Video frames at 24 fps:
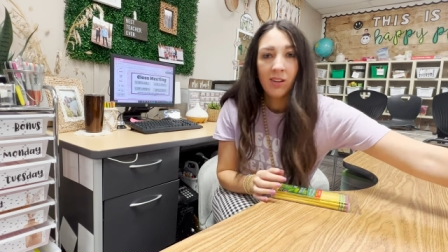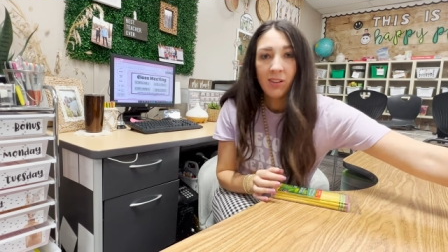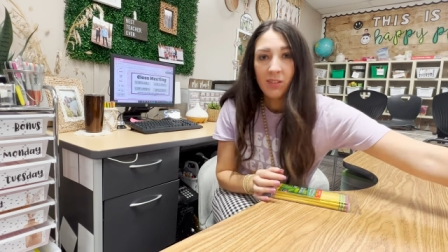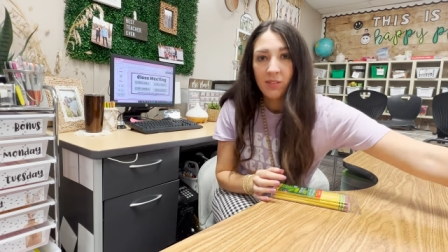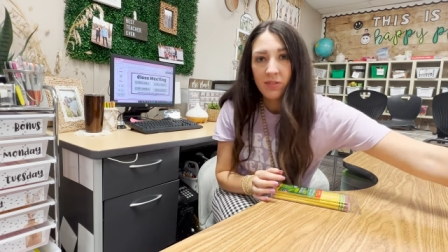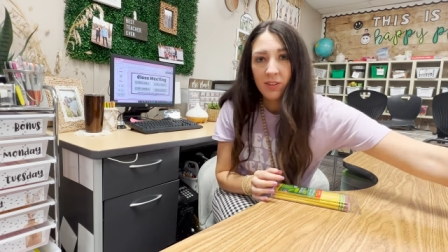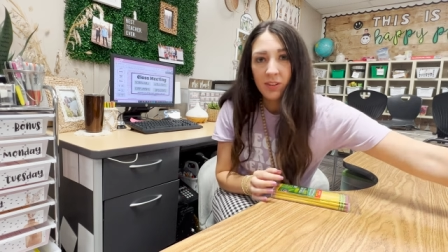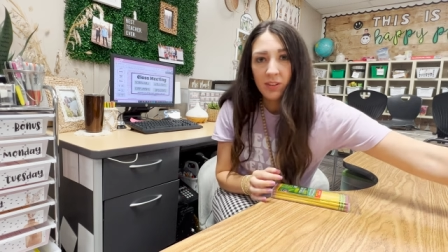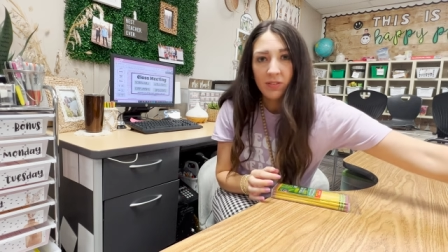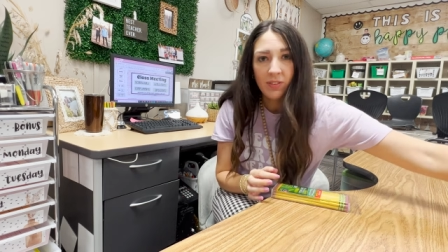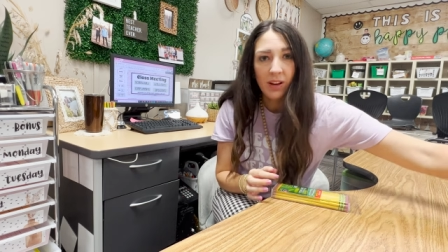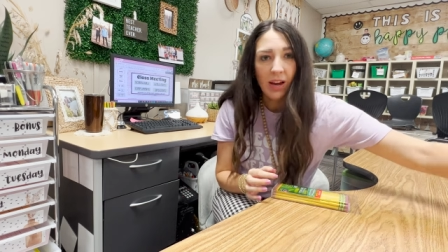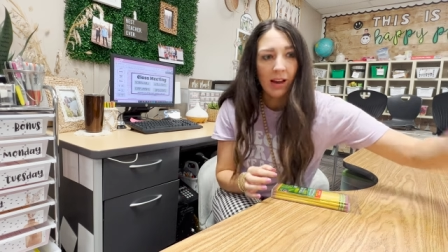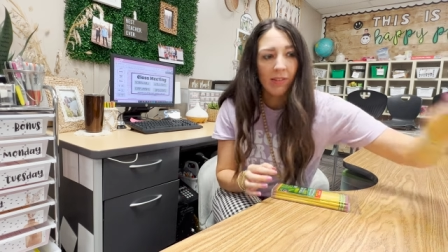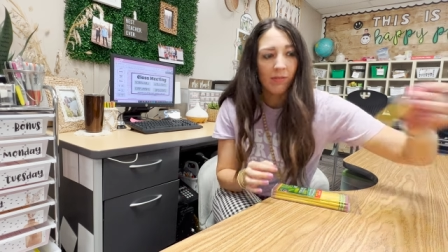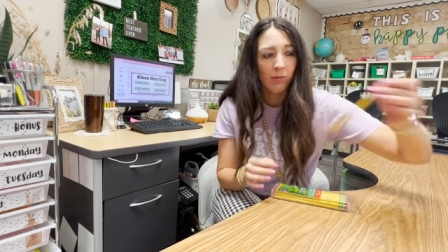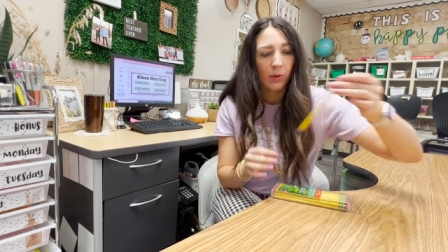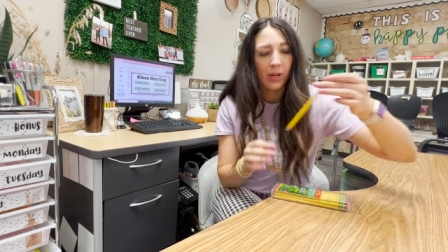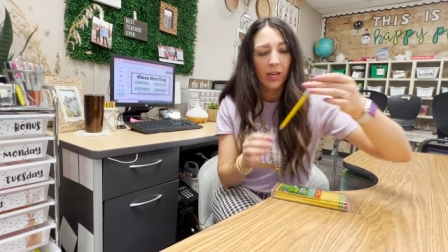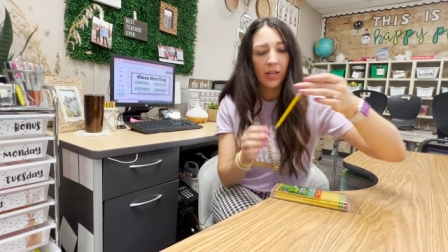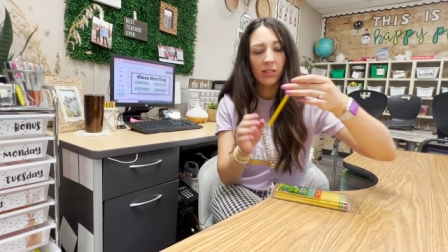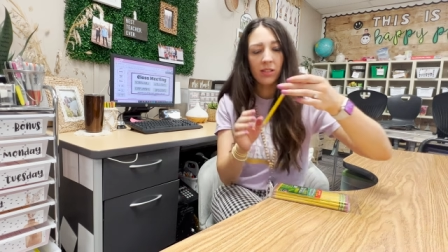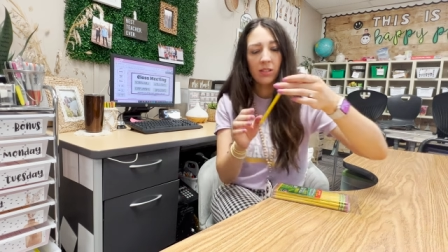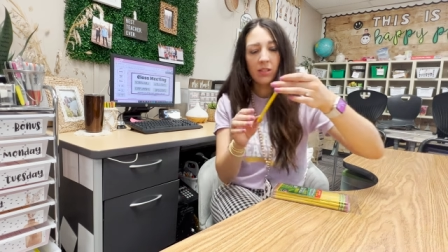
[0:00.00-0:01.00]
for five
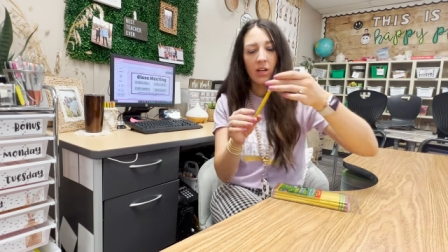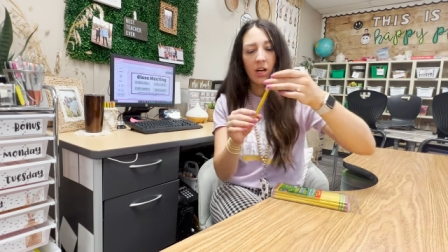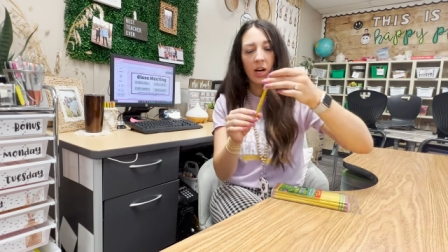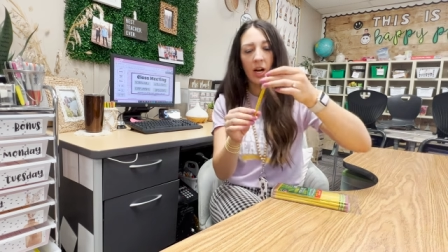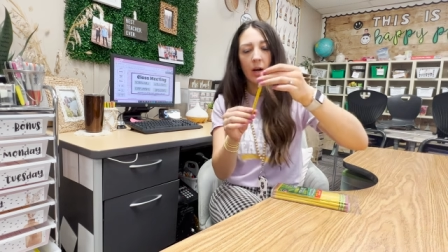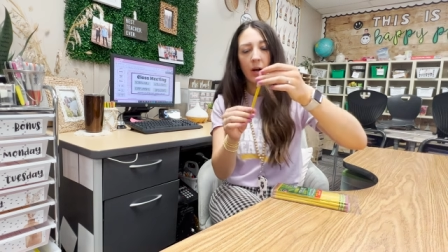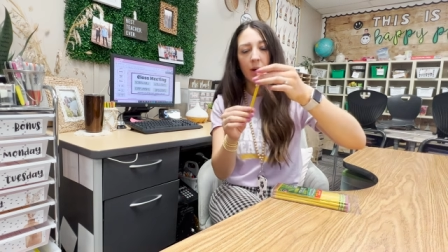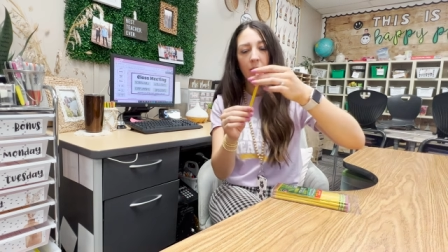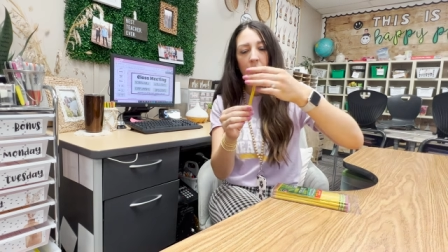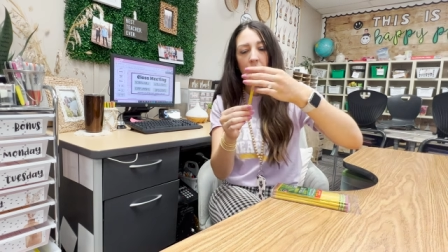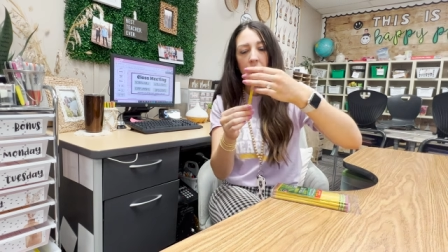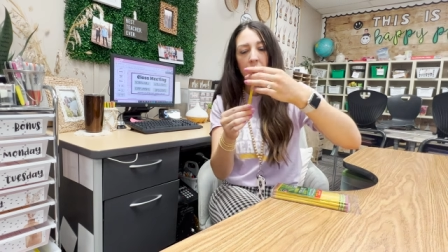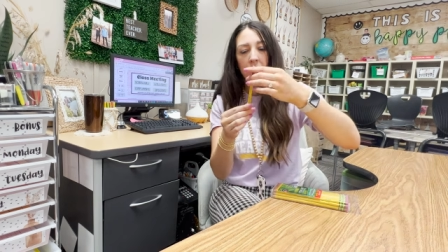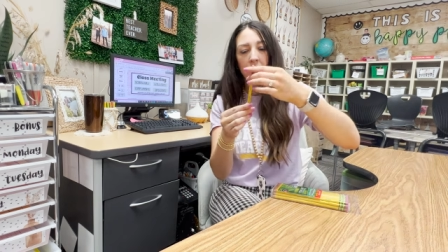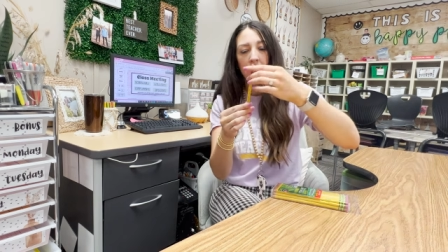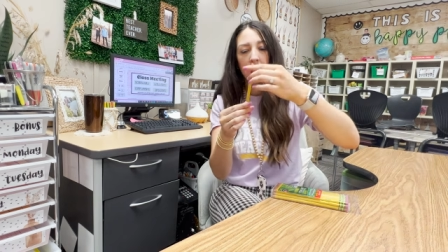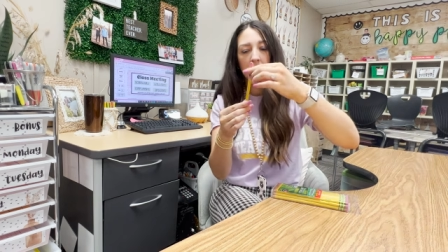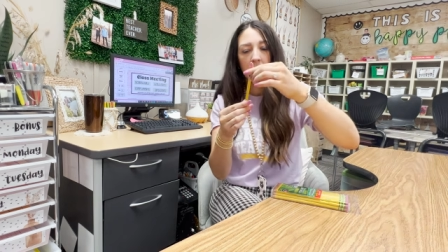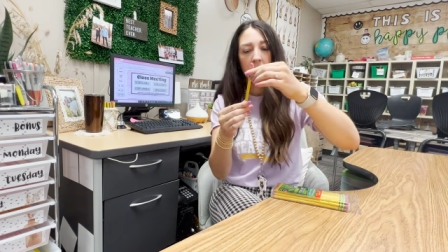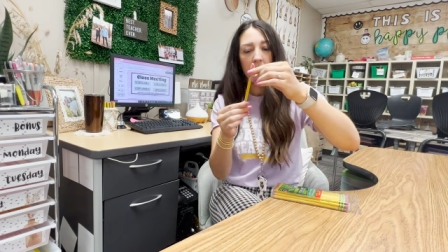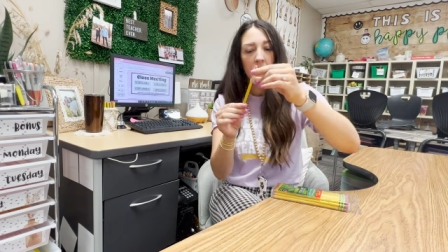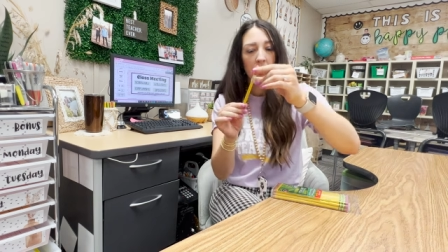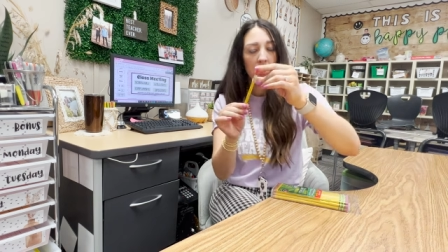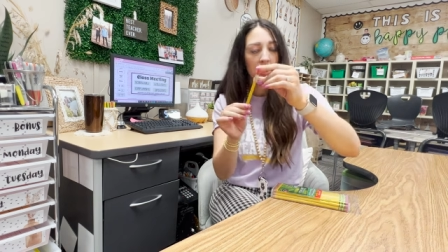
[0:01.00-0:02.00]
weeks that are
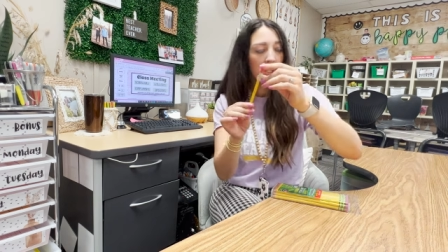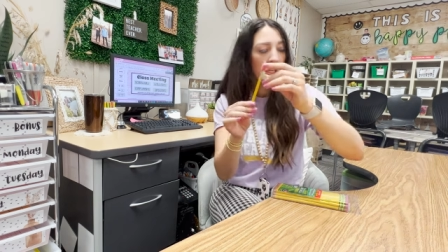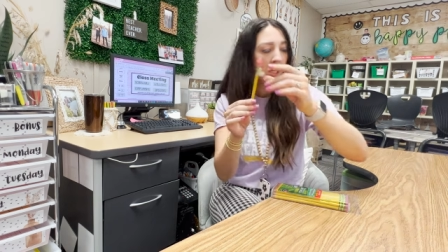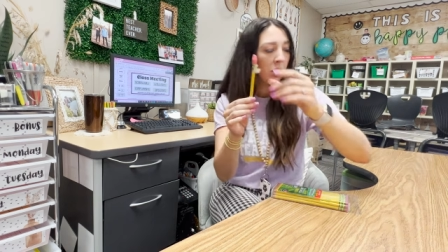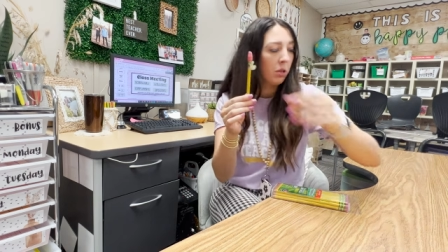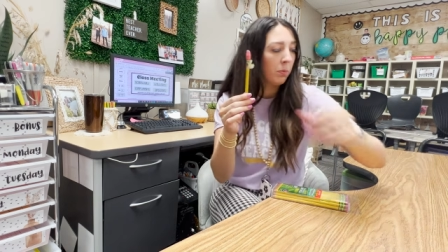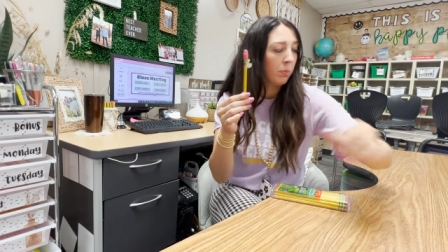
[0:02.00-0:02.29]
still